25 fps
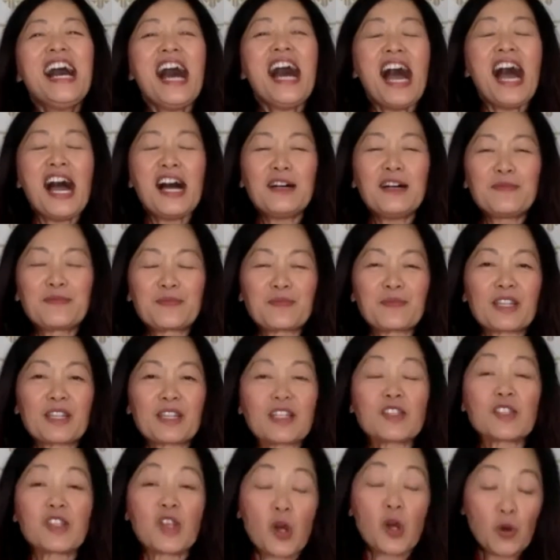
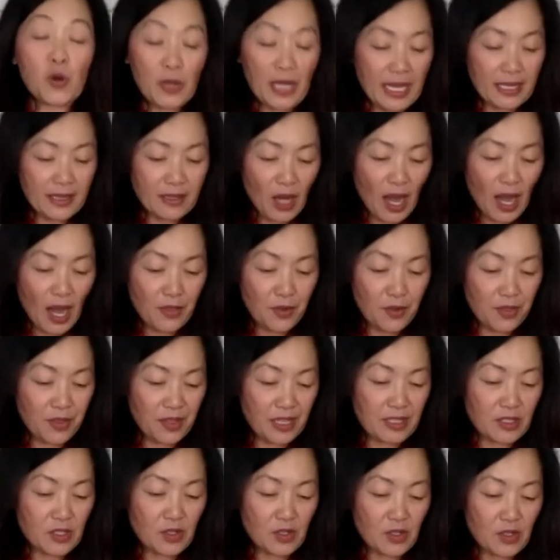And other
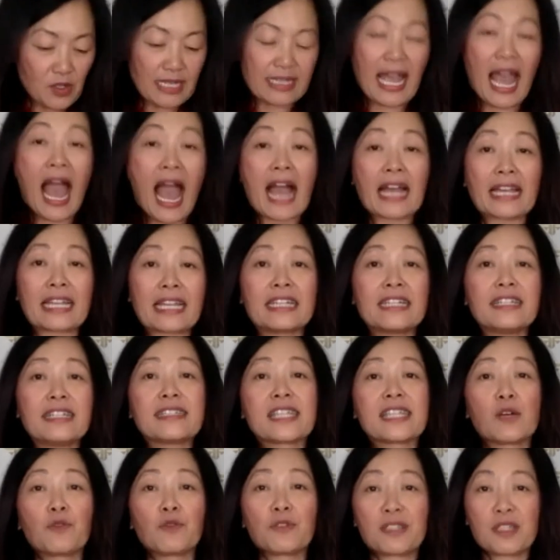things are like the Atkins,
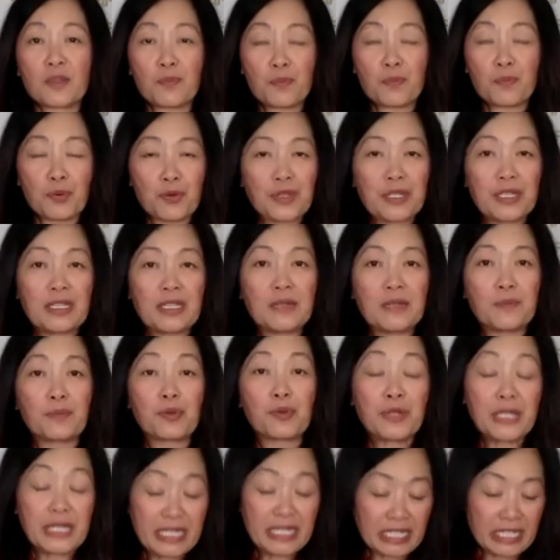that was a
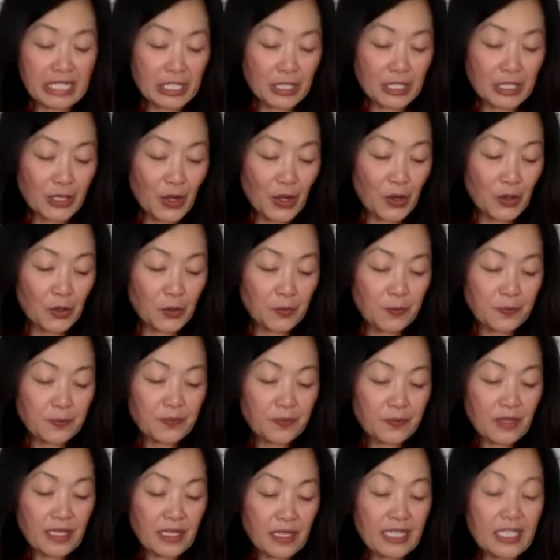pre-keto,
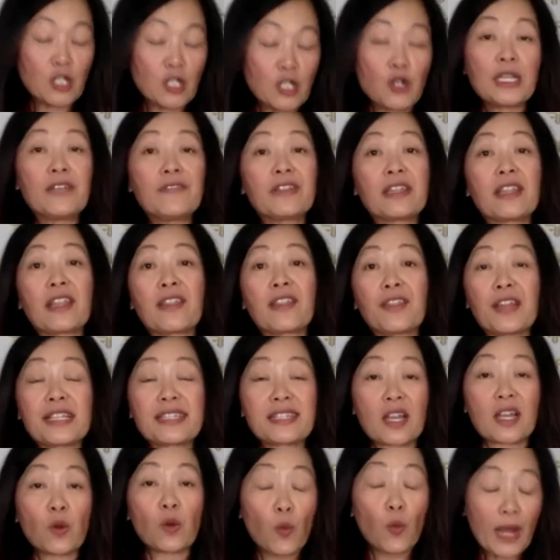even the things
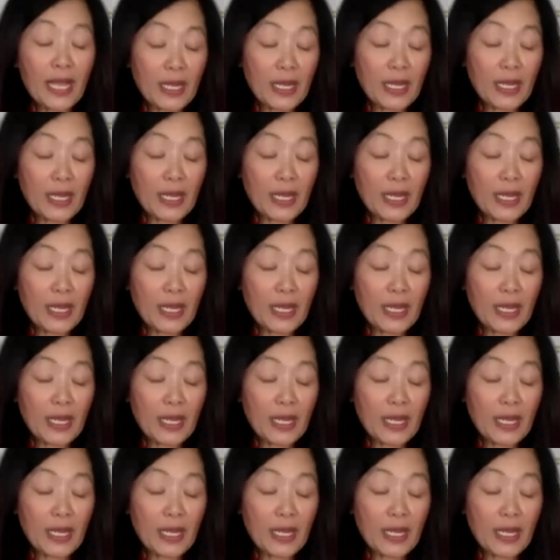like Weight